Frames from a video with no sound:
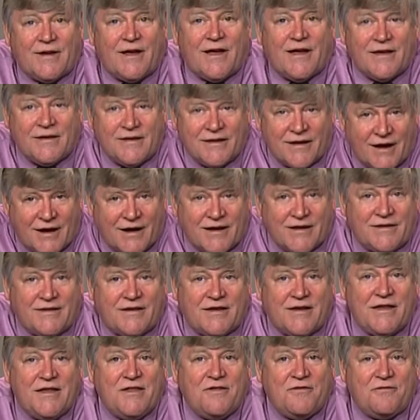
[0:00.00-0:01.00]
a
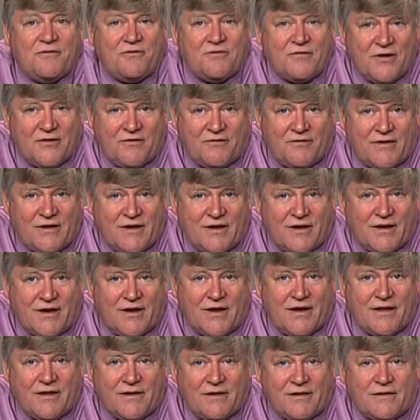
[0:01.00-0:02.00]

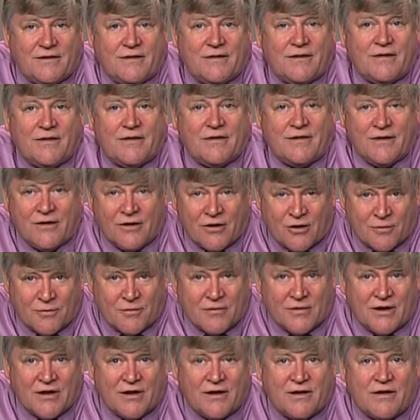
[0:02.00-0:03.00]
1958 near
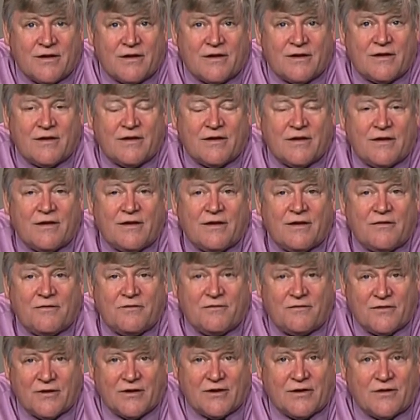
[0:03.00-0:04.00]
mint
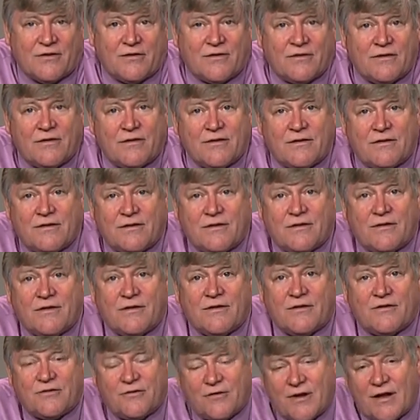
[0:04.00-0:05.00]
Fender
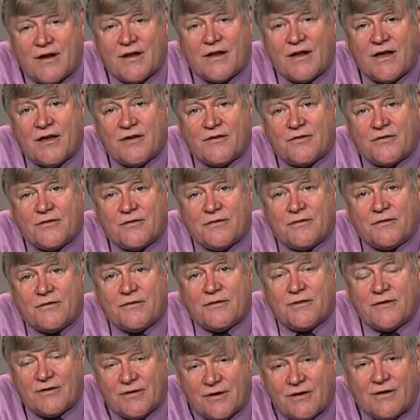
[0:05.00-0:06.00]
Stratocaster
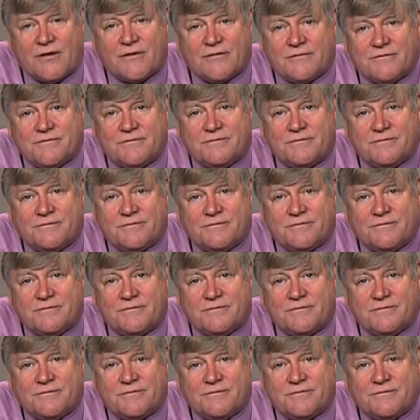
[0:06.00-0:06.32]
guitar.